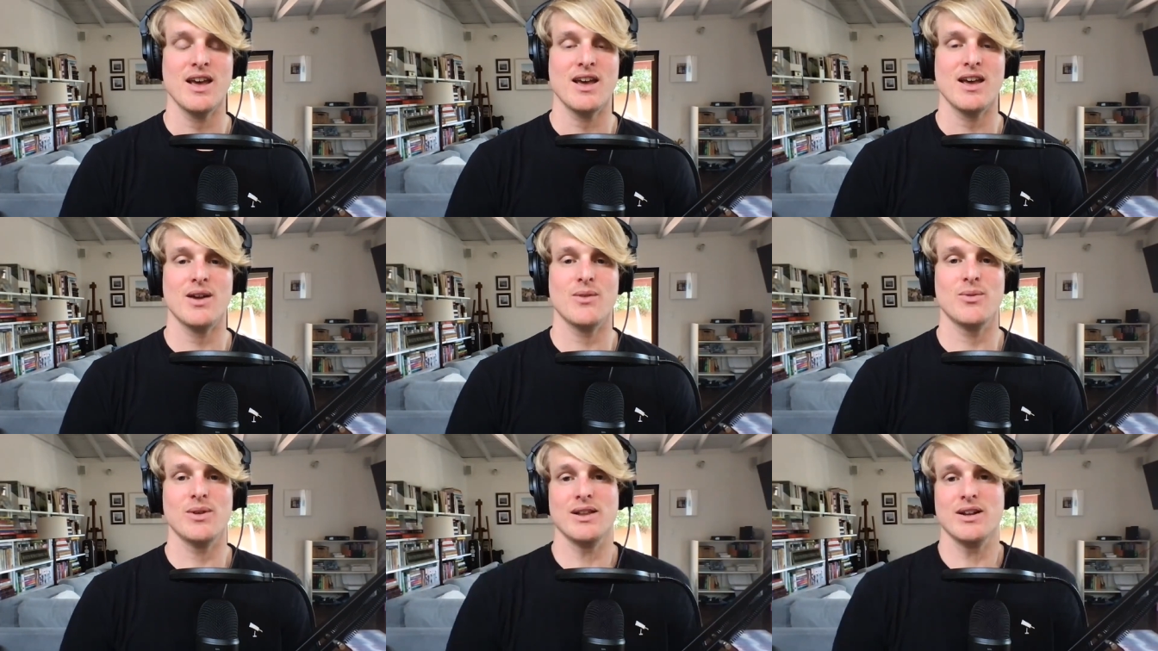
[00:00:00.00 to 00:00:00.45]

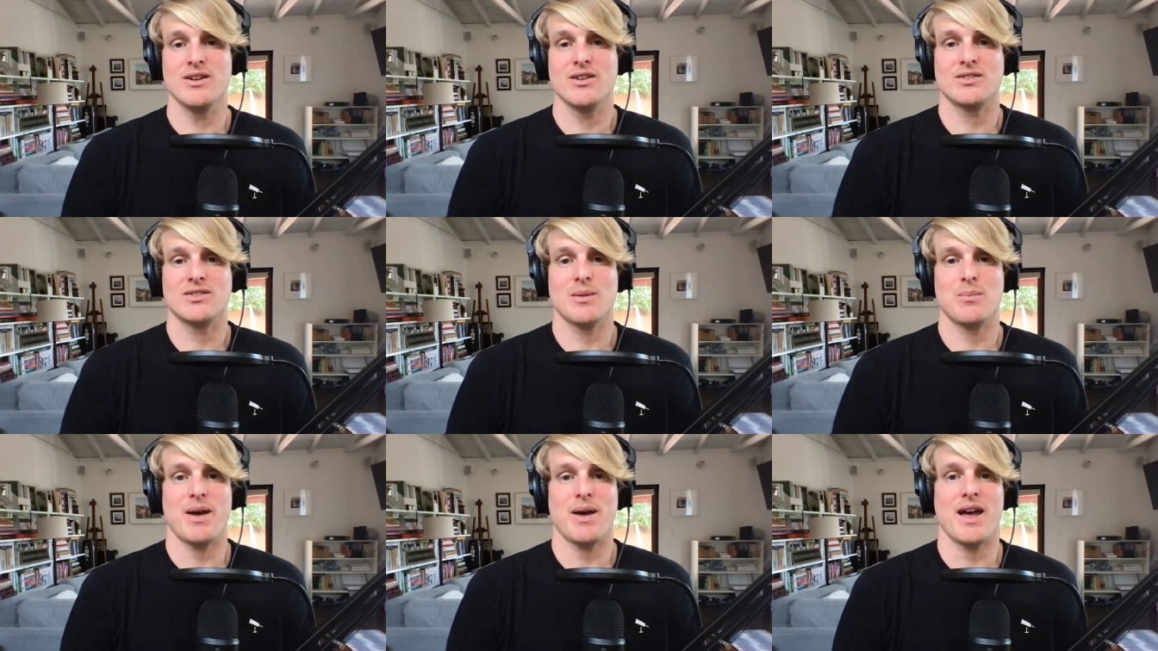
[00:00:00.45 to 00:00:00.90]
It really just
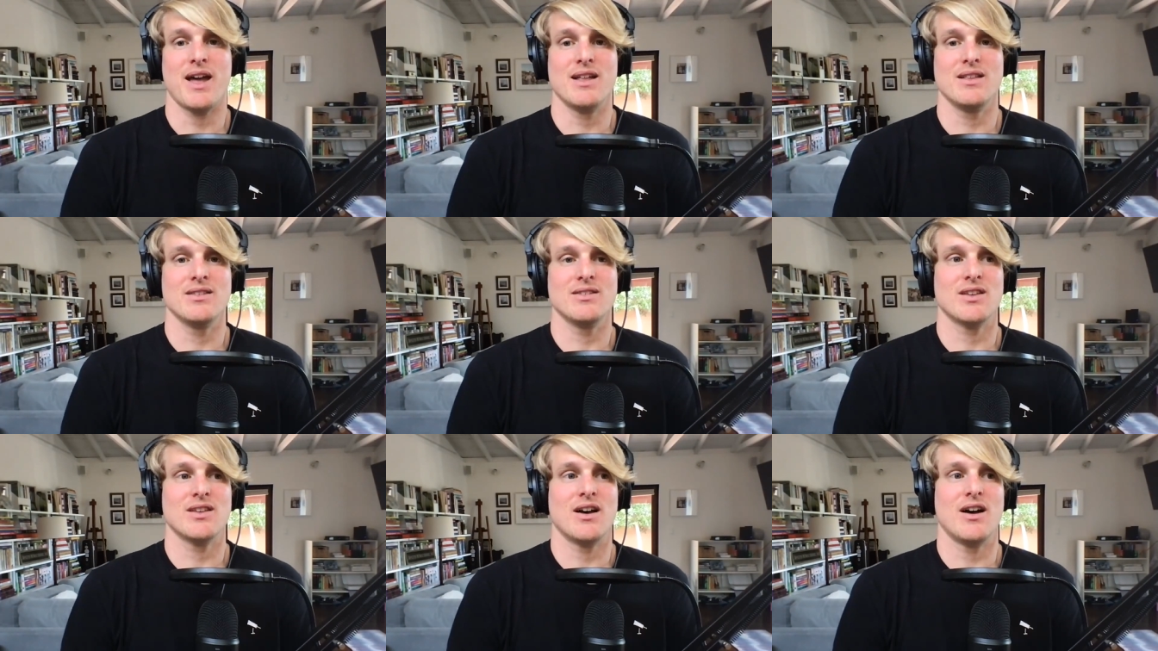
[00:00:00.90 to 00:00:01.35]

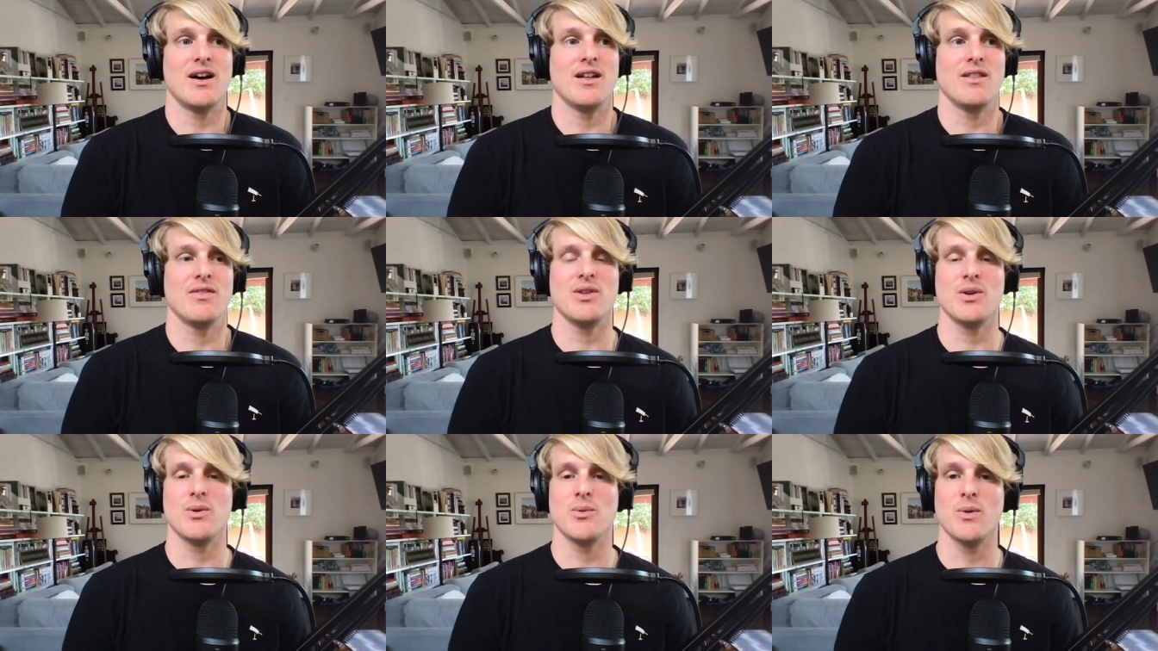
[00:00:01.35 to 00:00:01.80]
depends
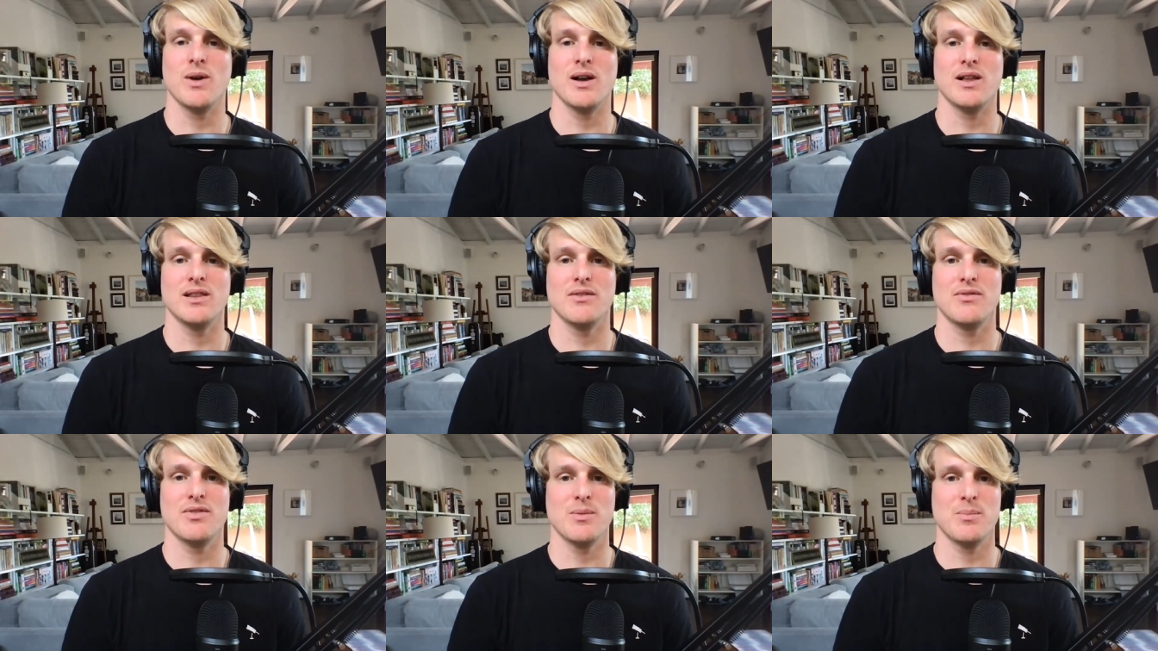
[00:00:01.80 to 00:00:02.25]
on the
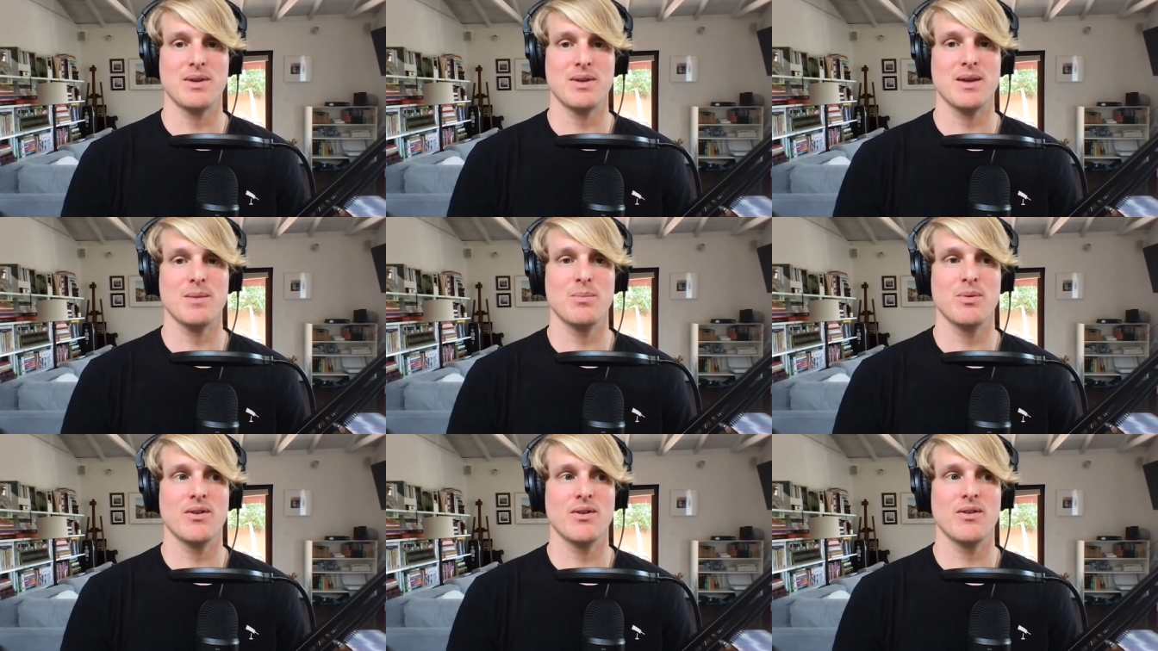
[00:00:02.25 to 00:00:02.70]
will of the
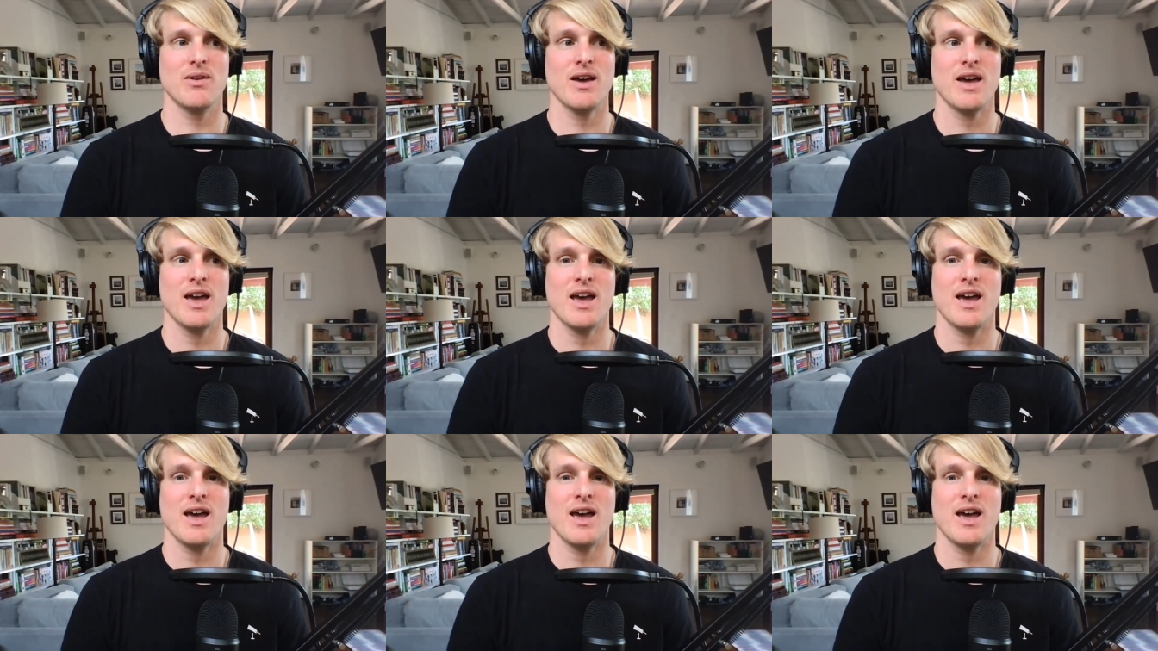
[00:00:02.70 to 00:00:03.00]
people